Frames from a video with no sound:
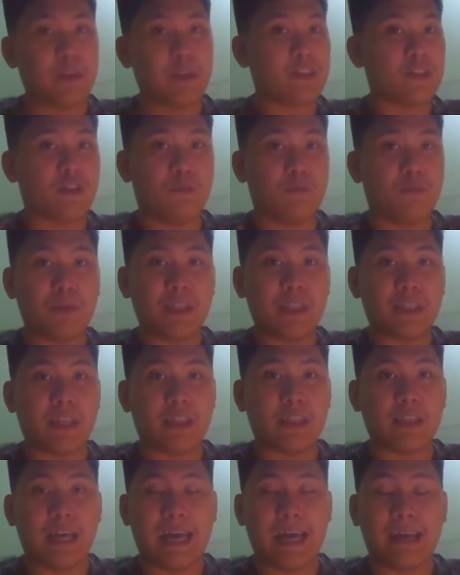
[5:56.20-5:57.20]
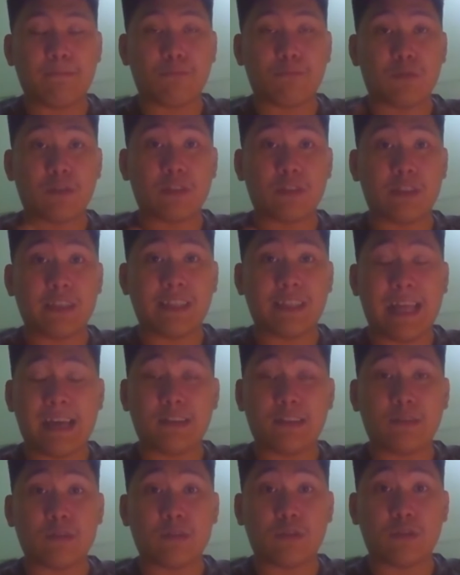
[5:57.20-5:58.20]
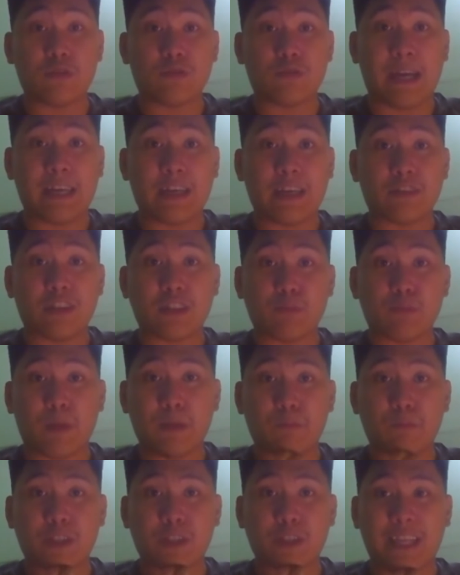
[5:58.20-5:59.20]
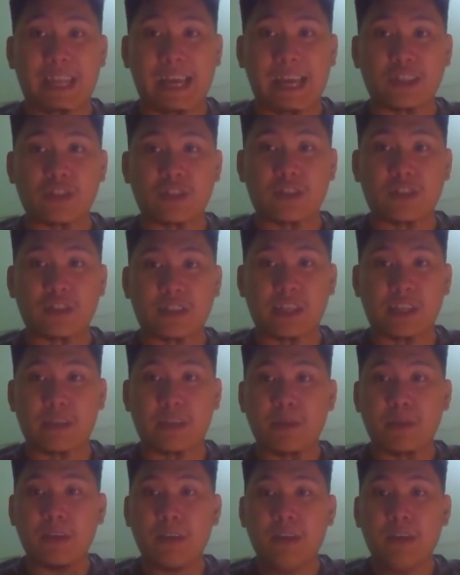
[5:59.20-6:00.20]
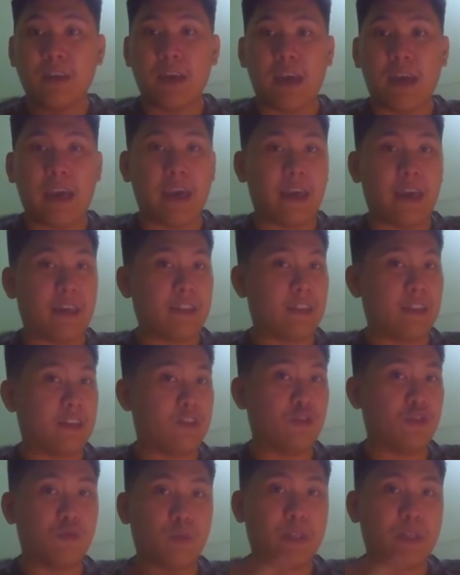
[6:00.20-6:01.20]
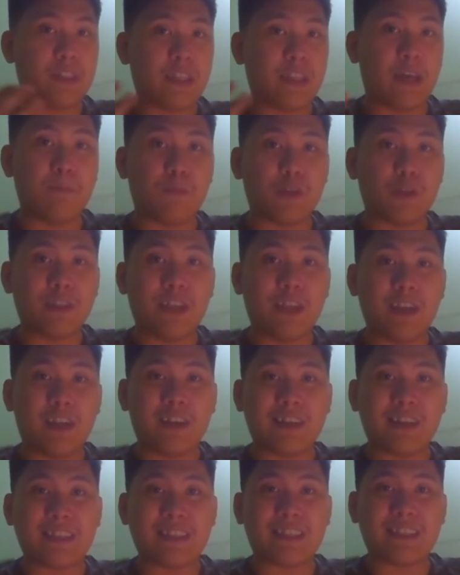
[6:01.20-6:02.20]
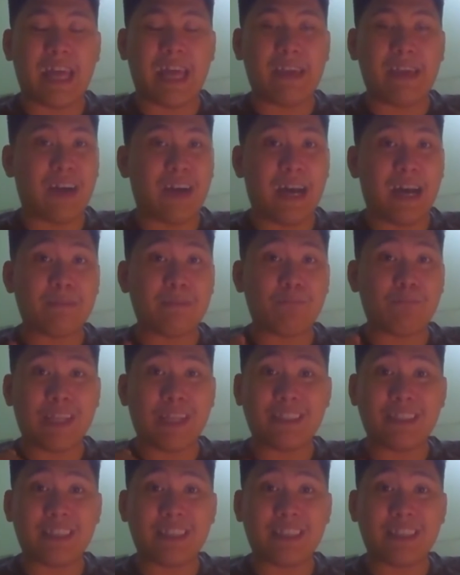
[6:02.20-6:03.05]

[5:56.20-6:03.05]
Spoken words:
first competed for to try out the spot for the national team, and you were there for the longest time up